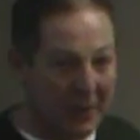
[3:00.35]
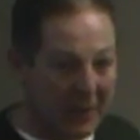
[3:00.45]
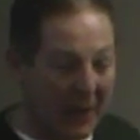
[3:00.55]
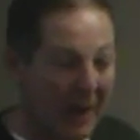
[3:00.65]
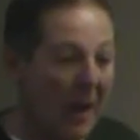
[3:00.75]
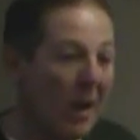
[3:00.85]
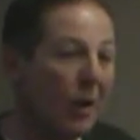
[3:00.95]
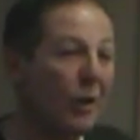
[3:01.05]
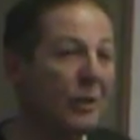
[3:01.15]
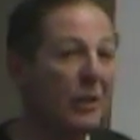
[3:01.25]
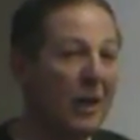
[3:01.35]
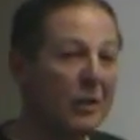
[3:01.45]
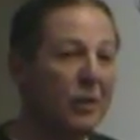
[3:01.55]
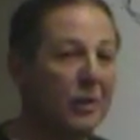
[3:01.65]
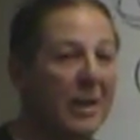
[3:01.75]
estate. Because it
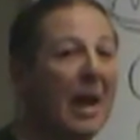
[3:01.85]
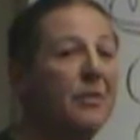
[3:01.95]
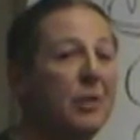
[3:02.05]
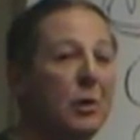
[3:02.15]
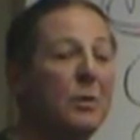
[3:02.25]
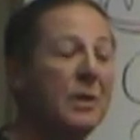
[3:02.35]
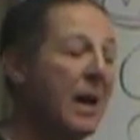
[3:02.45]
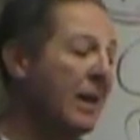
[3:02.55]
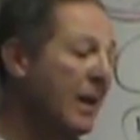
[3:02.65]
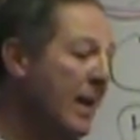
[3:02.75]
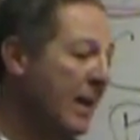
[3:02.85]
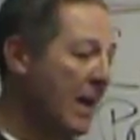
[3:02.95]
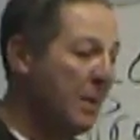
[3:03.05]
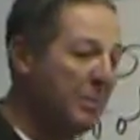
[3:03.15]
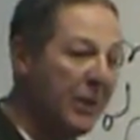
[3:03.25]
doesn't just have to do with how you
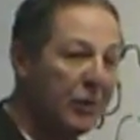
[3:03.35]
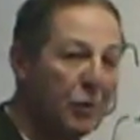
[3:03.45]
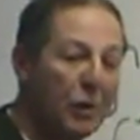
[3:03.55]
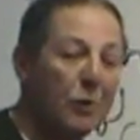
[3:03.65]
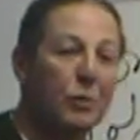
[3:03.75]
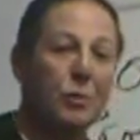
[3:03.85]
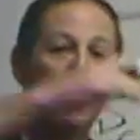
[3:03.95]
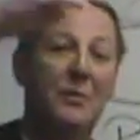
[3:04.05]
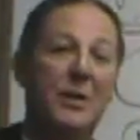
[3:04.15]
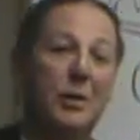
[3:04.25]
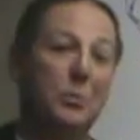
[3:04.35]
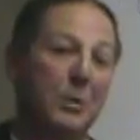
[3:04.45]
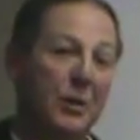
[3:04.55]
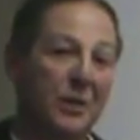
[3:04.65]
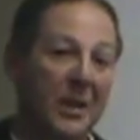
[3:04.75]
get a piece of dirt to a finished
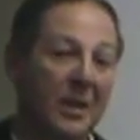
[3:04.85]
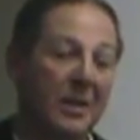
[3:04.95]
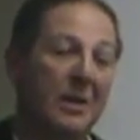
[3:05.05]
building,